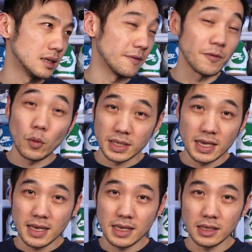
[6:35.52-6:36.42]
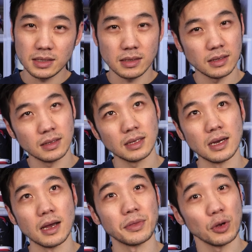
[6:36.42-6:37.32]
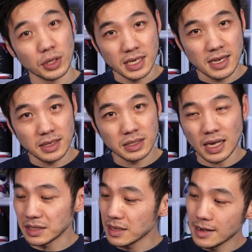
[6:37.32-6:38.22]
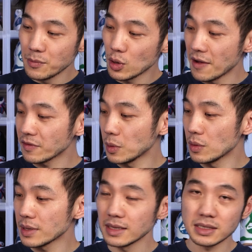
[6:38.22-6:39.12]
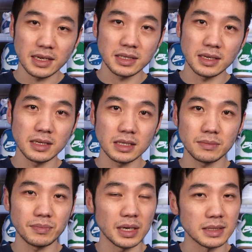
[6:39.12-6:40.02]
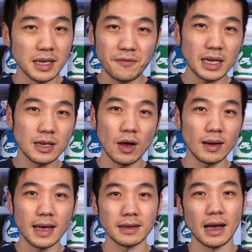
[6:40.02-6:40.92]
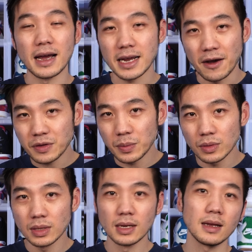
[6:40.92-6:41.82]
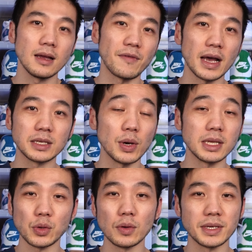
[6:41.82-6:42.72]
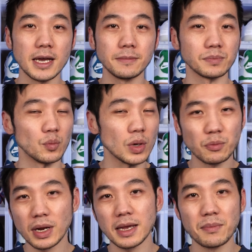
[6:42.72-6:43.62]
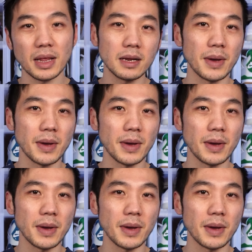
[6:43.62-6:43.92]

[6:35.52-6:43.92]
the 14s, the 13s are slightly more comfortable than the 6s, but it's definitely not like uncomfortable. If I had to wear this all day, wouldn't really complain